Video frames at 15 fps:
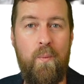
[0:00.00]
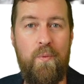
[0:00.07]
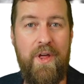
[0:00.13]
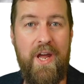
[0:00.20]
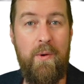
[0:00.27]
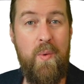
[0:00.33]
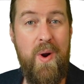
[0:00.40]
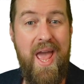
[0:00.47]

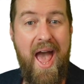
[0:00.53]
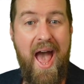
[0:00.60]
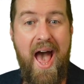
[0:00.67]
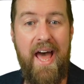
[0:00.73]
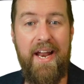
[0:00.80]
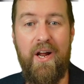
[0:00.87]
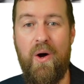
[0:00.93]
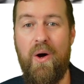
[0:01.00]
Then we
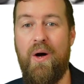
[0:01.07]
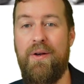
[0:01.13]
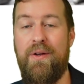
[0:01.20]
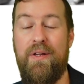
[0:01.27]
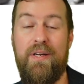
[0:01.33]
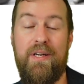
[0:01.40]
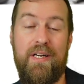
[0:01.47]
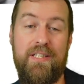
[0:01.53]
add
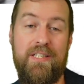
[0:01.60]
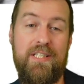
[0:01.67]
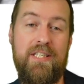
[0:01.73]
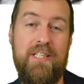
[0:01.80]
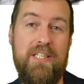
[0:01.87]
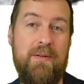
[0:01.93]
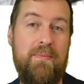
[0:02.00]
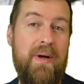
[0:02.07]
on a
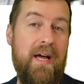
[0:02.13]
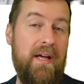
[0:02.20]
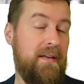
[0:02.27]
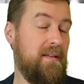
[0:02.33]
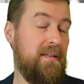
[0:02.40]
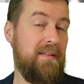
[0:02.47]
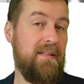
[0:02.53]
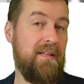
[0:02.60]
system,
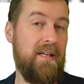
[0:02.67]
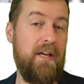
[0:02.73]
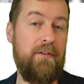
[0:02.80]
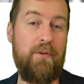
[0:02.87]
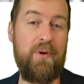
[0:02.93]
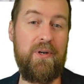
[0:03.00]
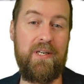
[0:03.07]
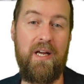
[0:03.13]
and
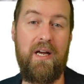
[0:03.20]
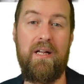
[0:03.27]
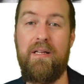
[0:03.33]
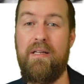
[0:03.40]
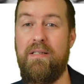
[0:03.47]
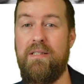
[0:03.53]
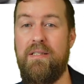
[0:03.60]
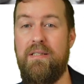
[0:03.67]
if you're an
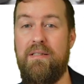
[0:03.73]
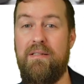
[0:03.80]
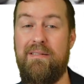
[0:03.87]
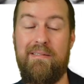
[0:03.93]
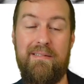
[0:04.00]
analyst,